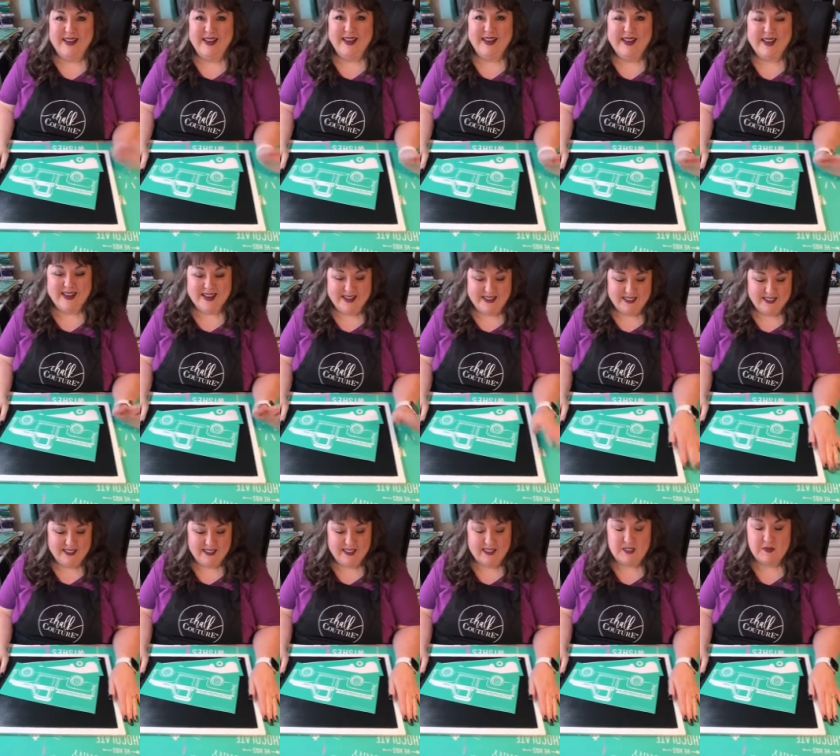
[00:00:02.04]
Hey
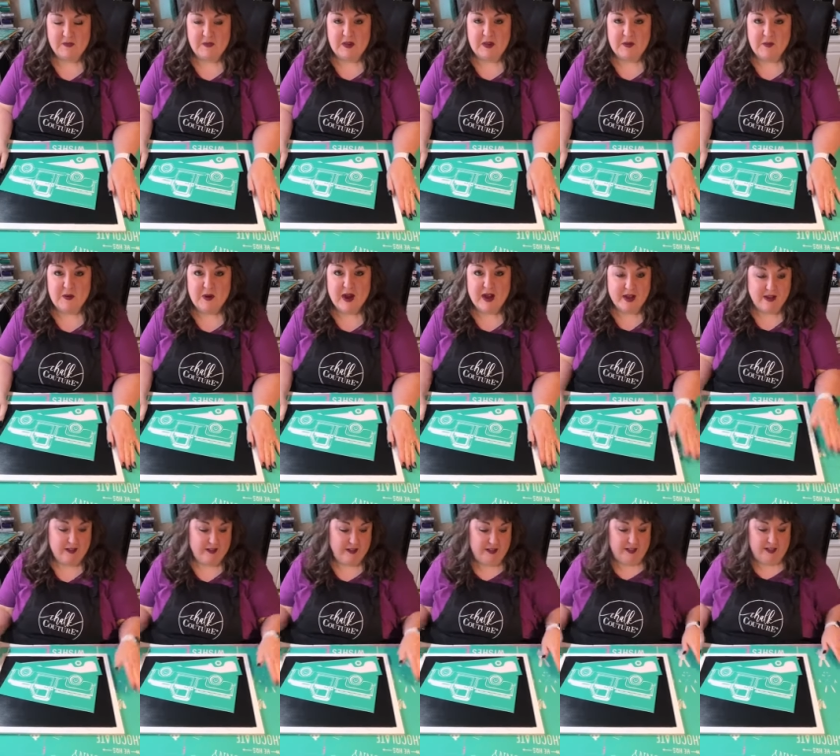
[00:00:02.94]
guys, it's been a
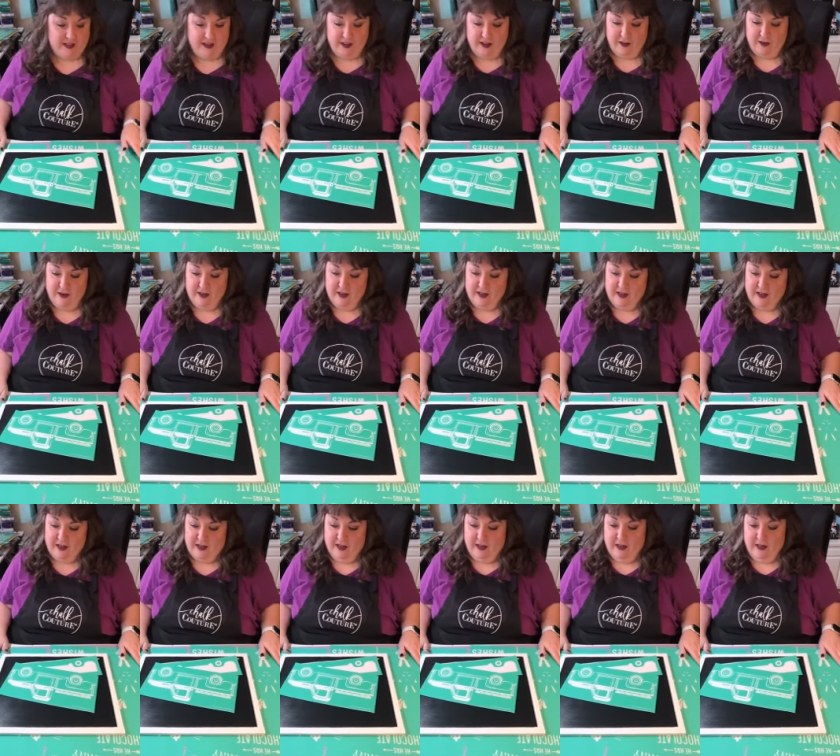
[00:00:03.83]
while, I know.
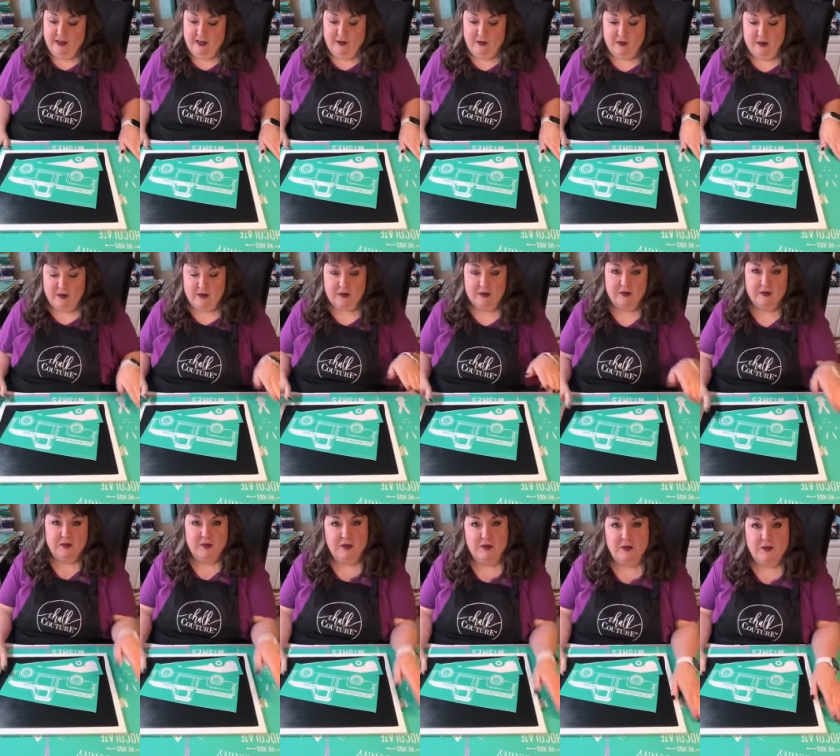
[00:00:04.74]

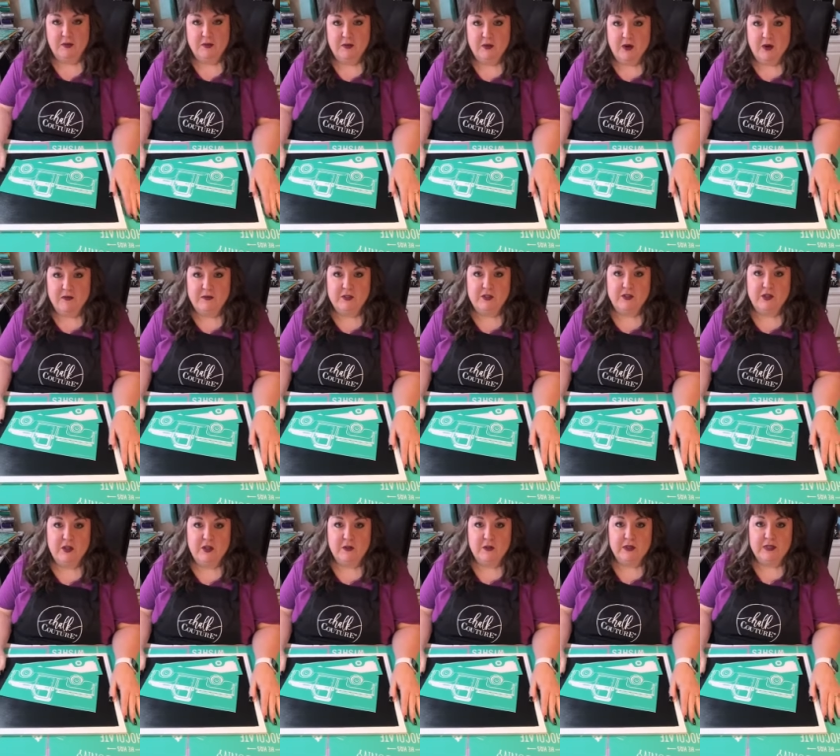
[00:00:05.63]
Welcome to Cawfee
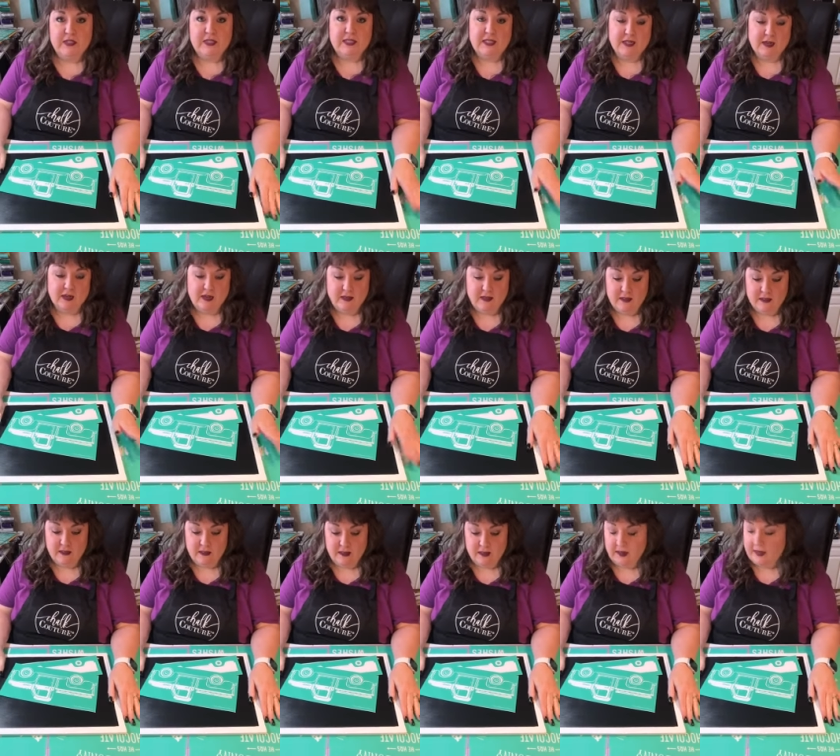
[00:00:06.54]
Chalk with Dionne.
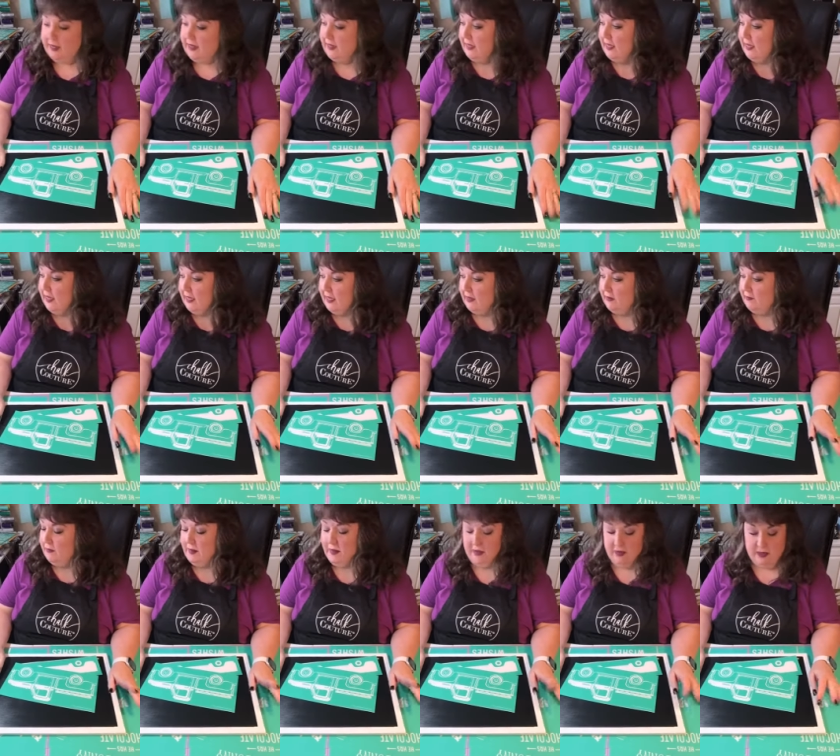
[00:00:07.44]
I
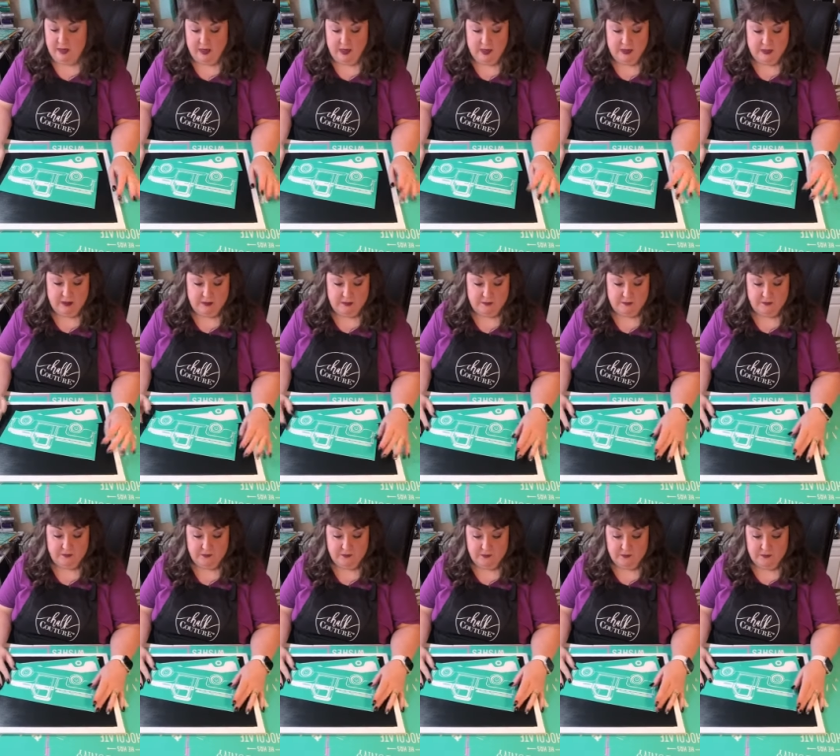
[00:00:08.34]
am um,
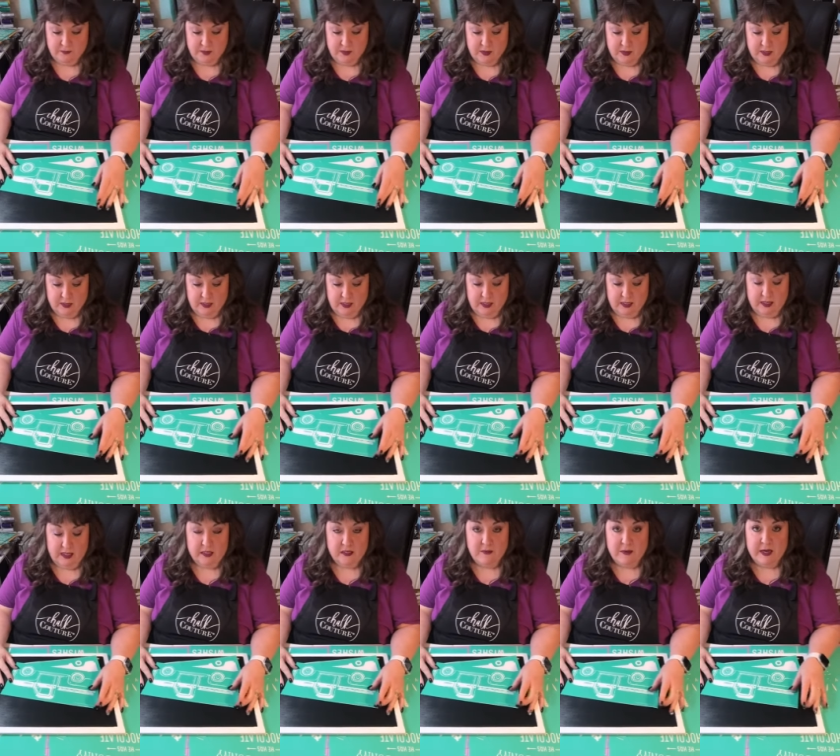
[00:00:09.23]

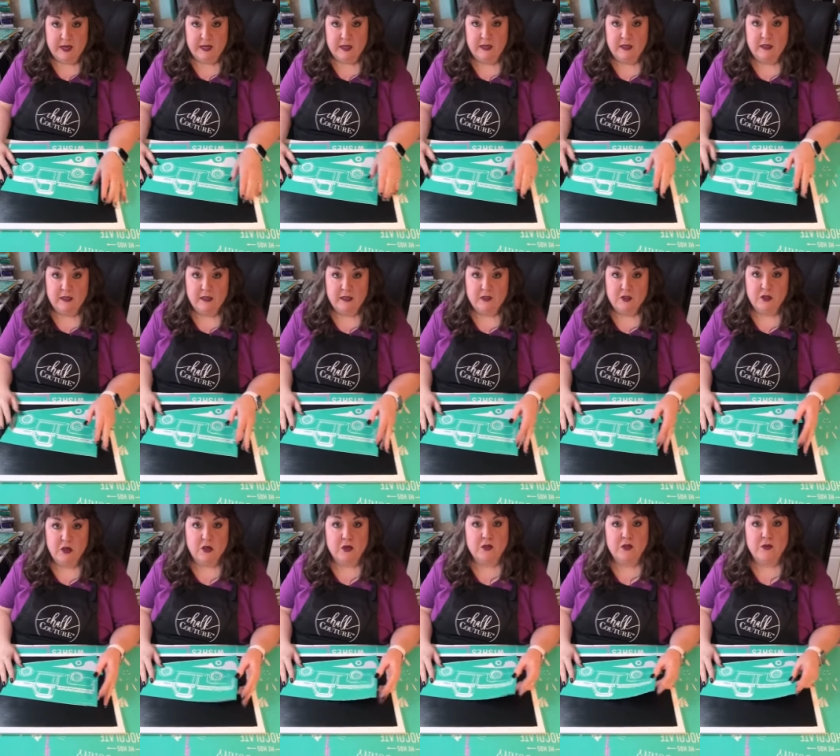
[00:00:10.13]
an independent
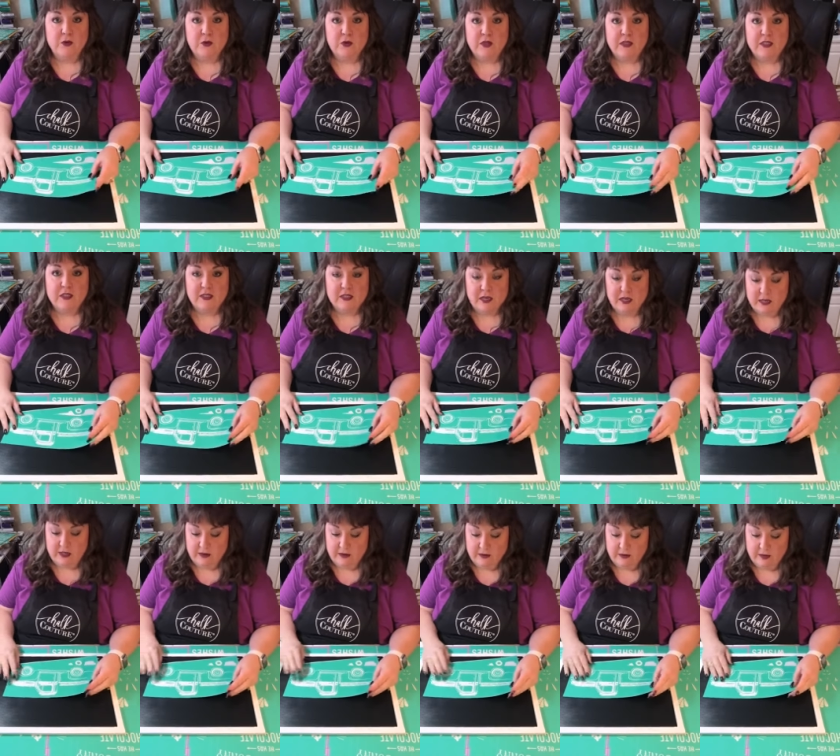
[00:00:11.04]
Chalk Couture
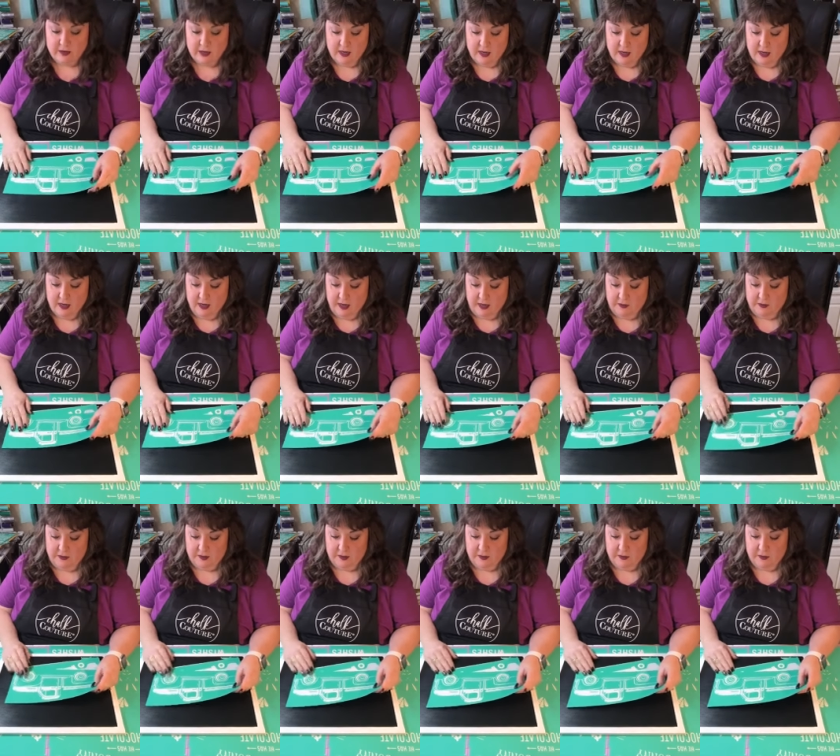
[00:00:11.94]
designer. I've
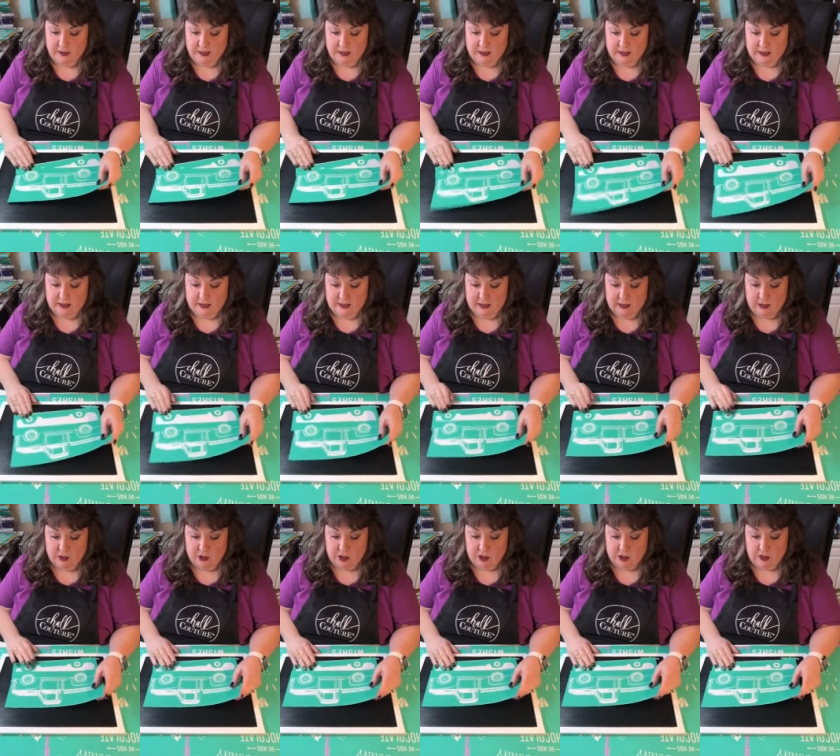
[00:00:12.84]
been doing this
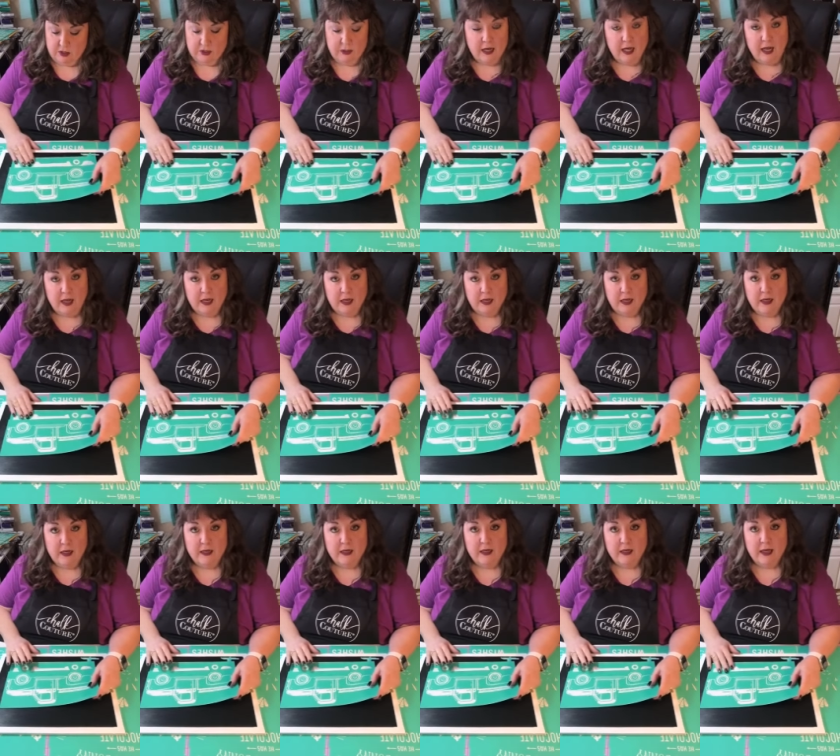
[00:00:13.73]
since July,
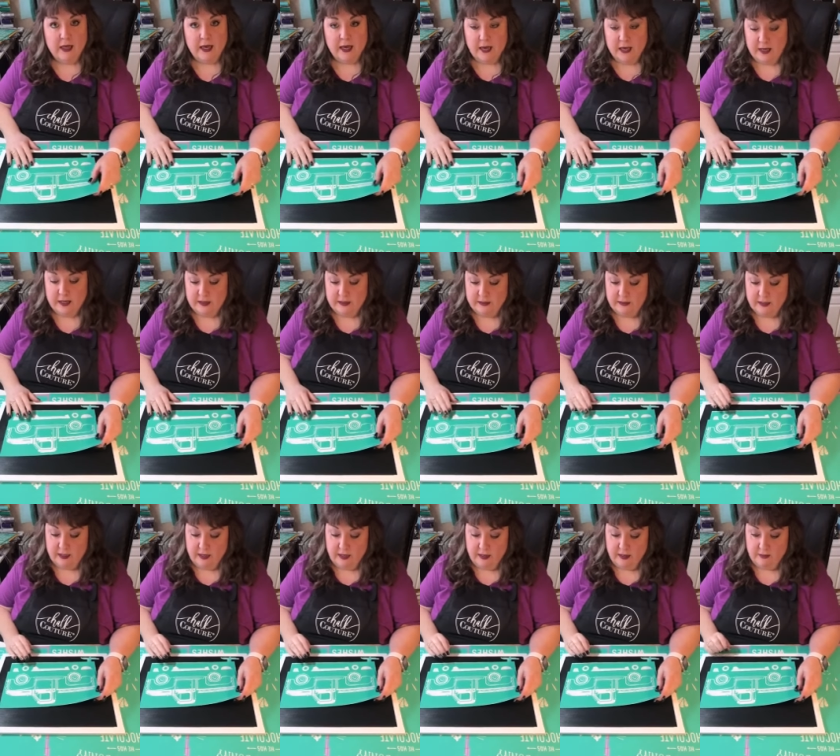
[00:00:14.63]
and
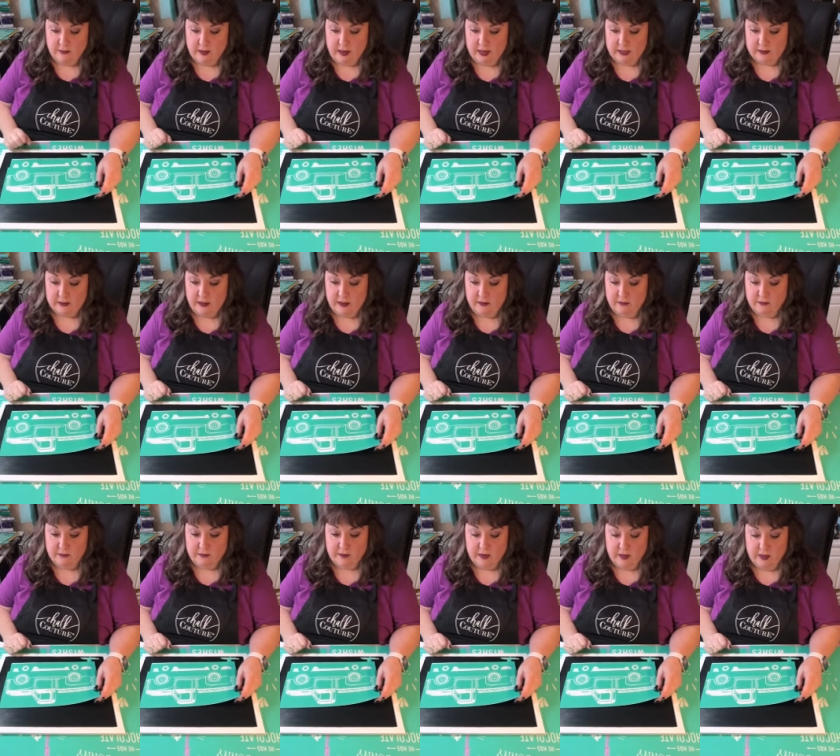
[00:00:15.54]
um, I
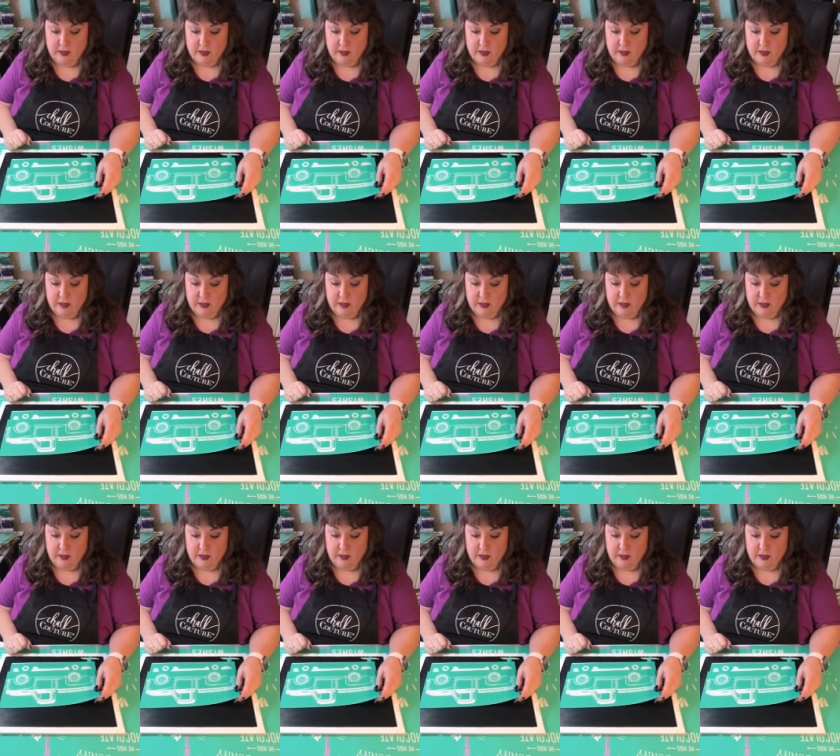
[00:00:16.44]
love